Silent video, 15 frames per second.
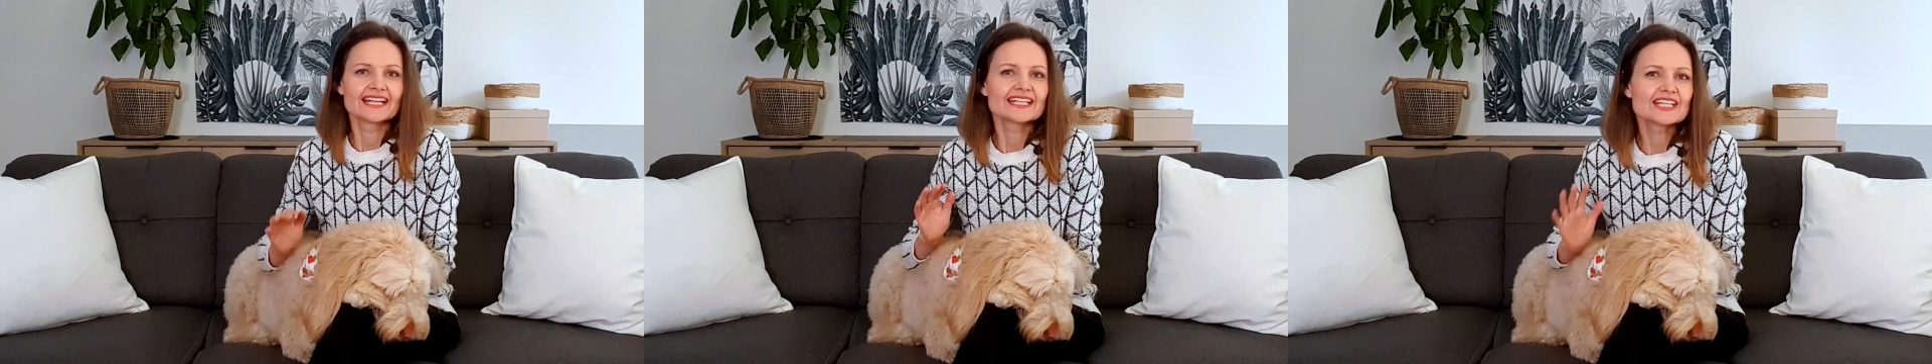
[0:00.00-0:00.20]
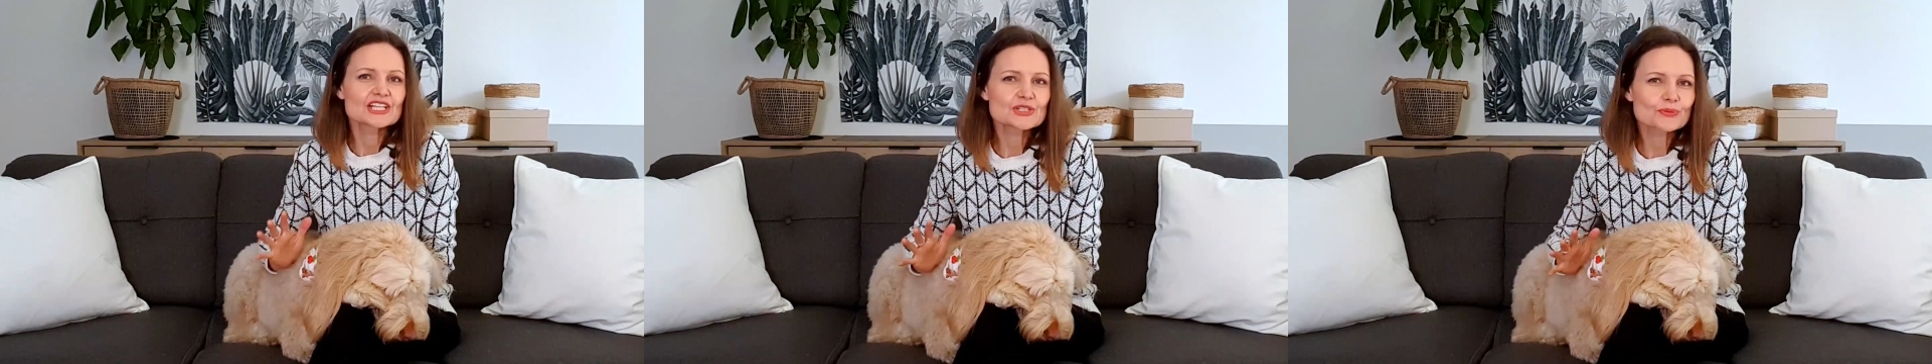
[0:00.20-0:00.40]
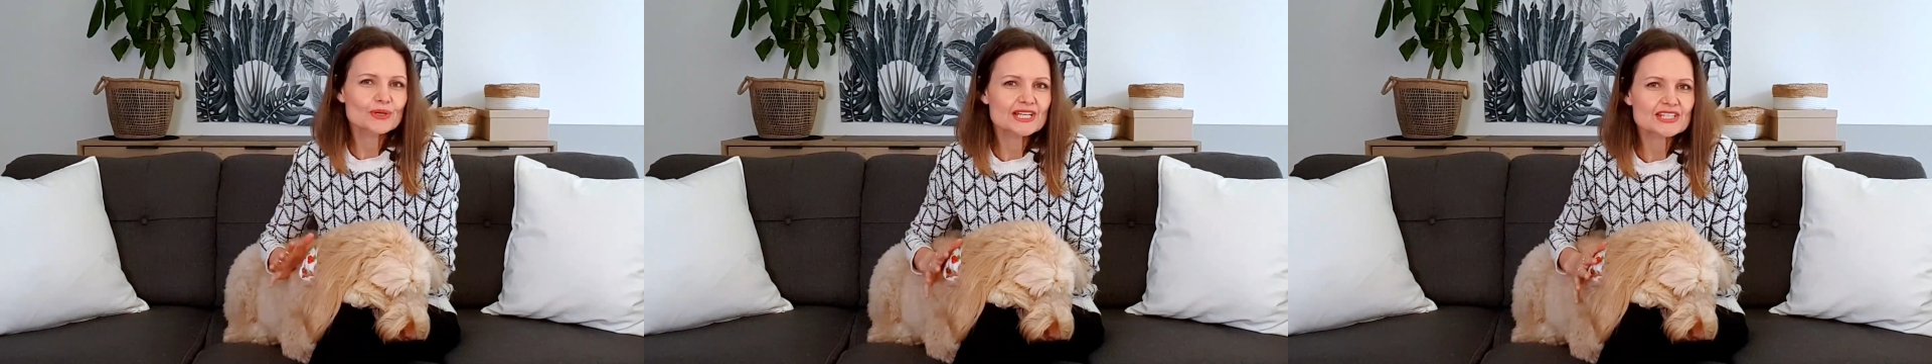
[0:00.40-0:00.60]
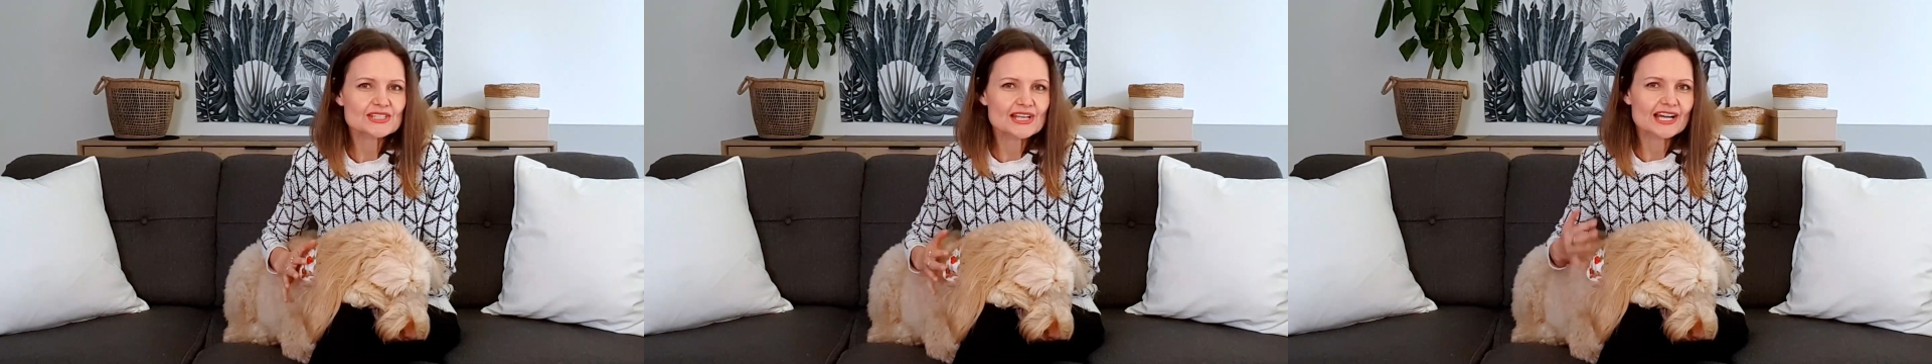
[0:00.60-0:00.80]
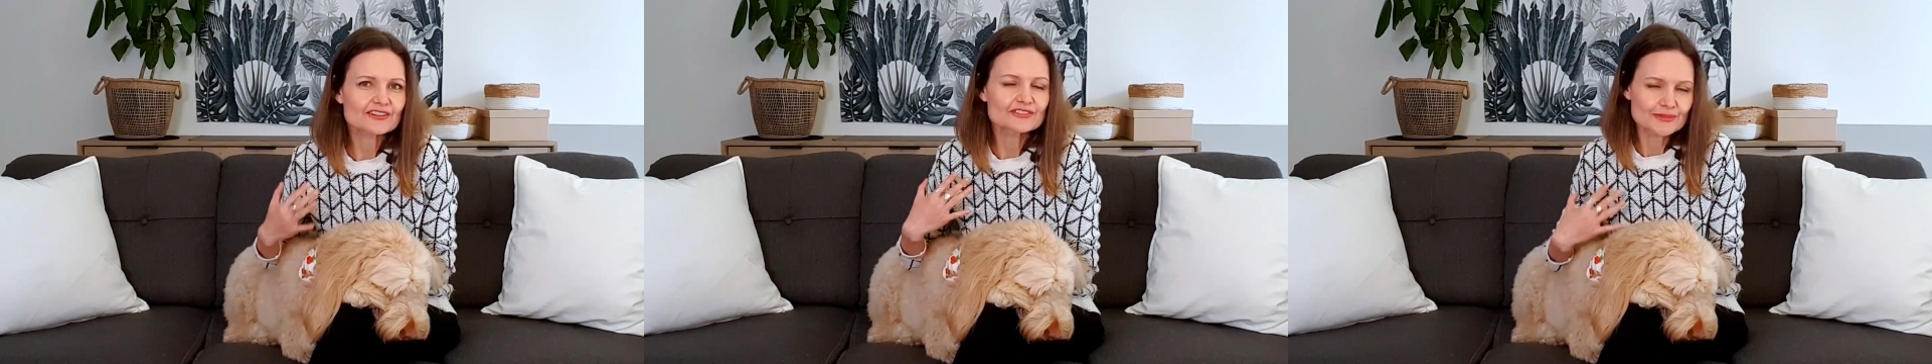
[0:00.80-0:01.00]
Here's what it's
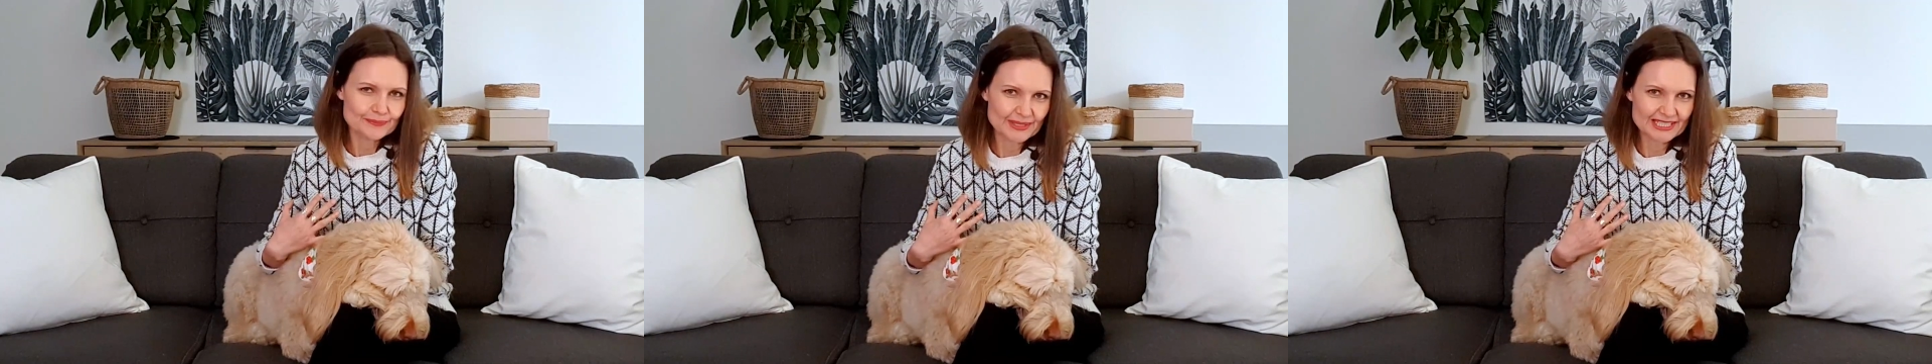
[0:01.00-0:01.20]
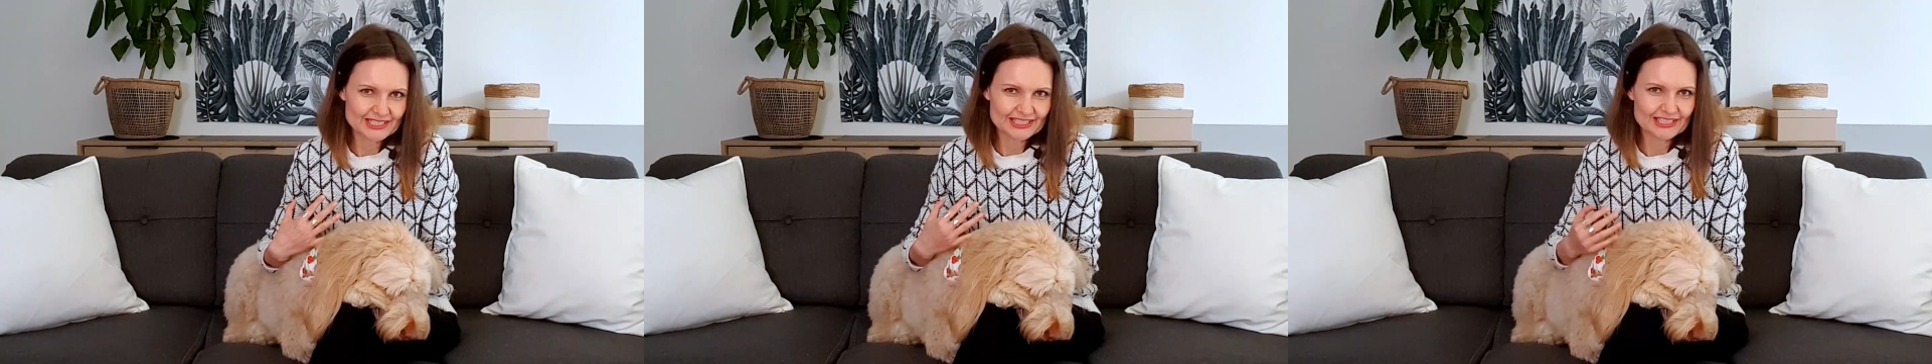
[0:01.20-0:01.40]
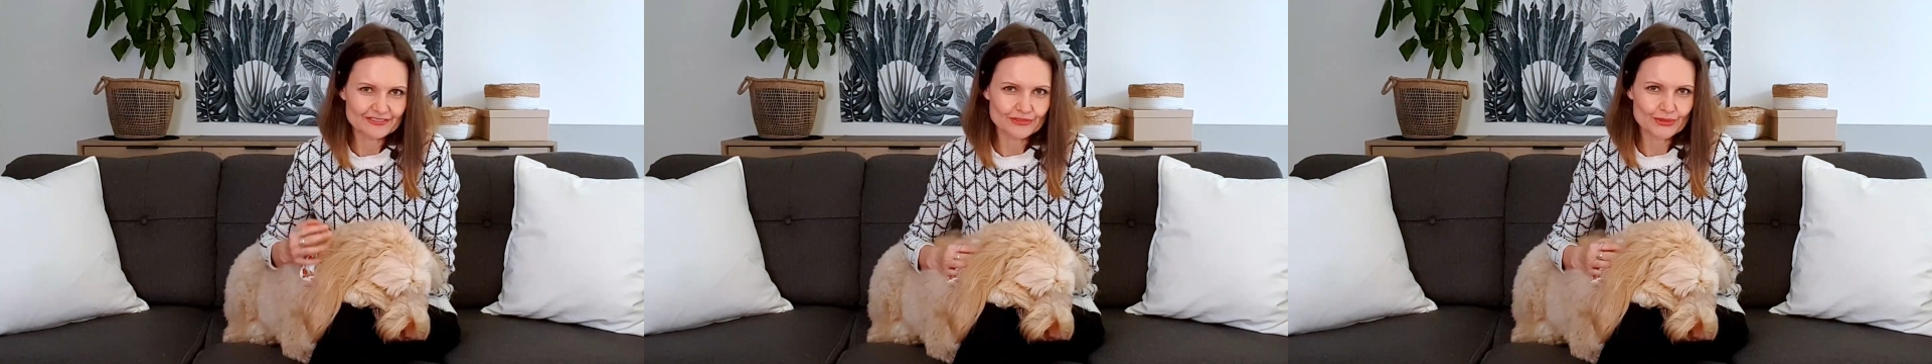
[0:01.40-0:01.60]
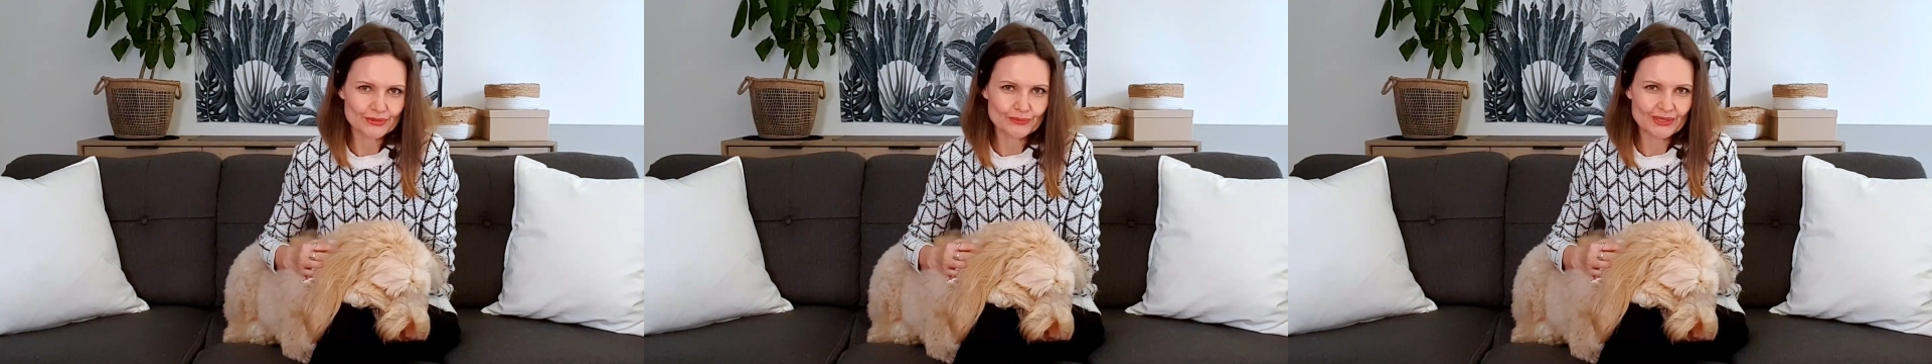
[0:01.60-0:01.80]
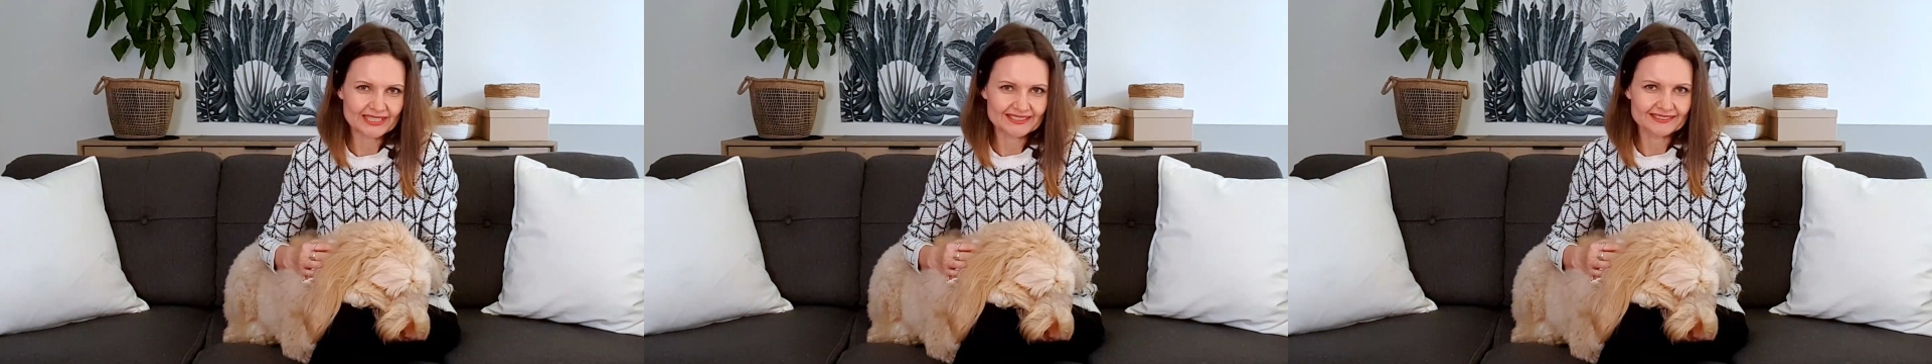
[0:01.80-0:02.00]
like for me to live with
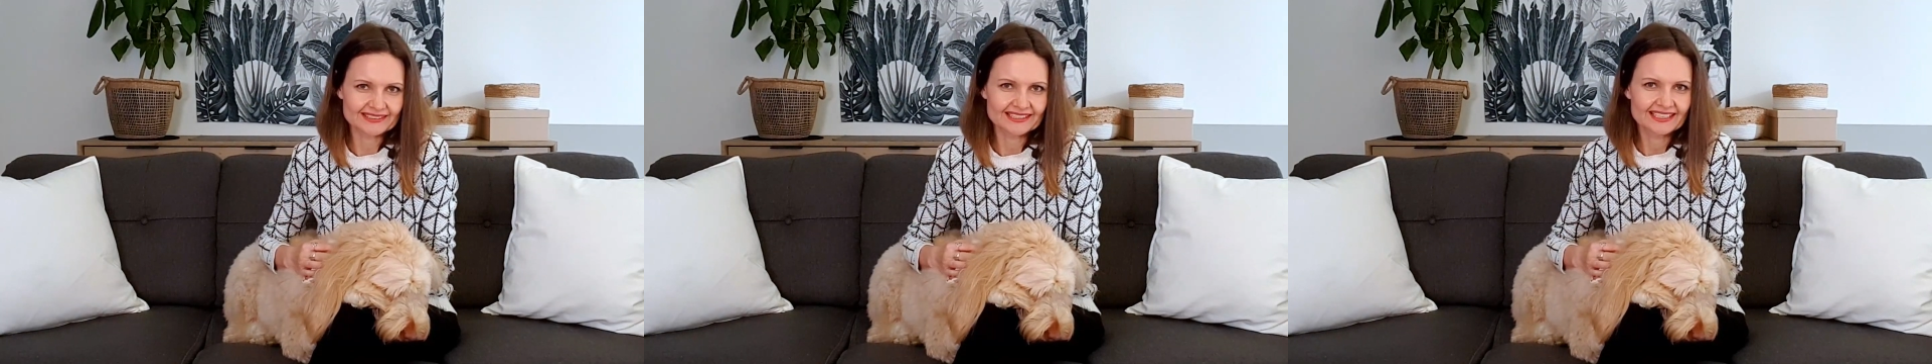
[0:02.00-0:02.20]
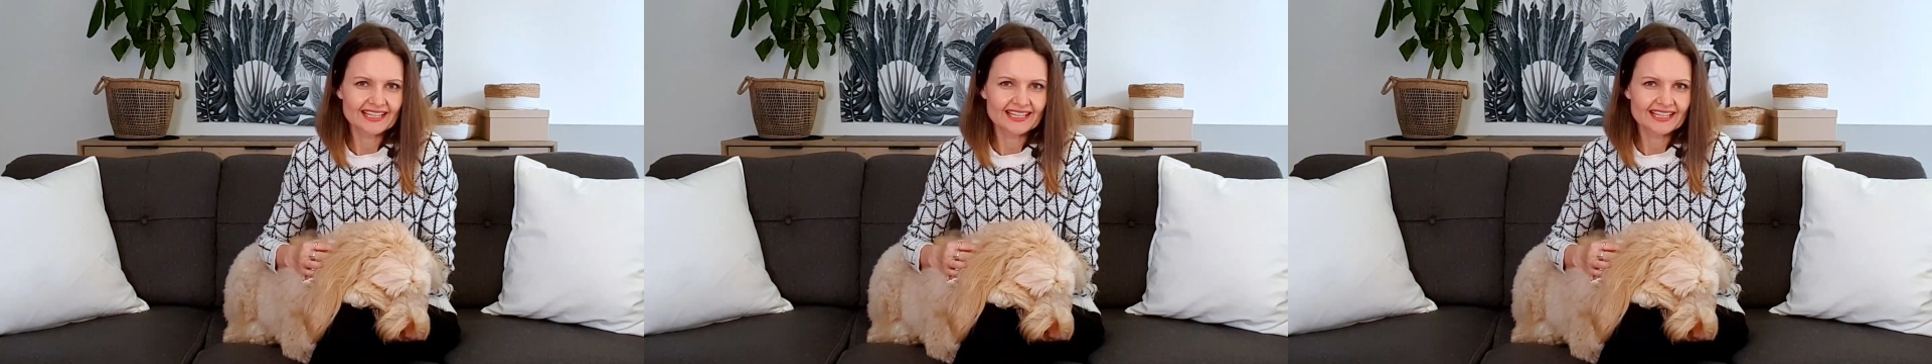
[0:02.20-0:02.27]
one.